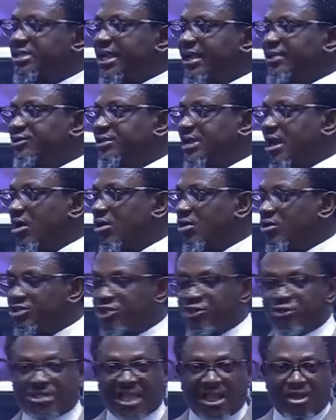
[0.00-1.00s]
tell you now
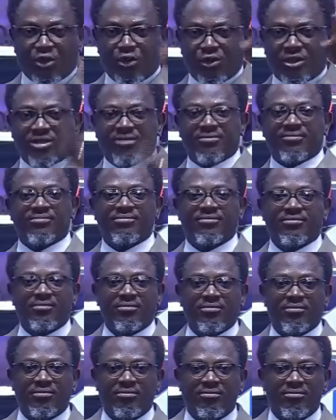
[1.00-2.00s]
until you start going.
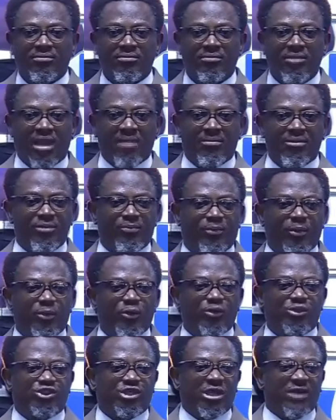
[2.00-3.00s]
How many people
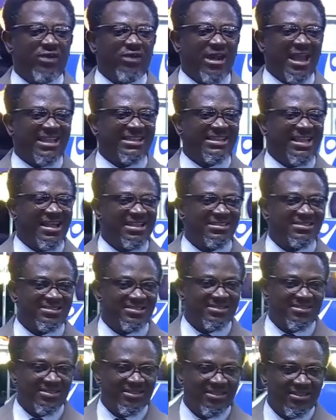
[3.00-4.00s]
would travel like that?
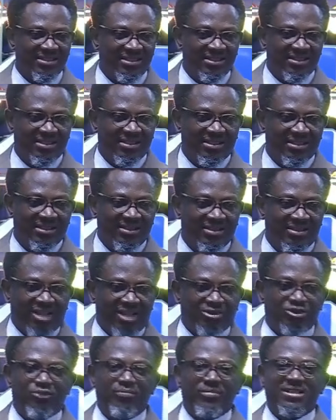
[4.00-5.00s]
How
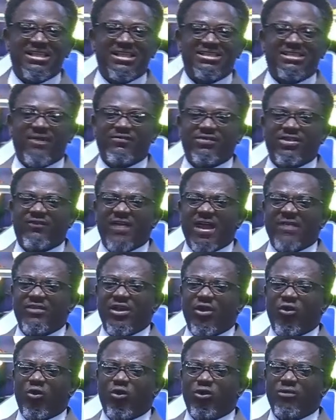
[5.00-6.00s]
do you meet a
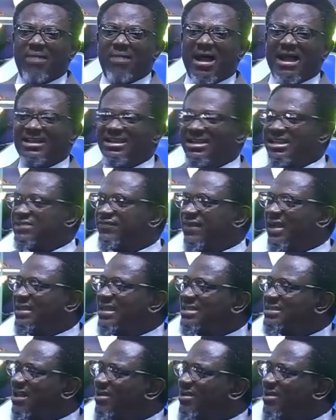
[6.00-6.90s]
75-year-old man in his father's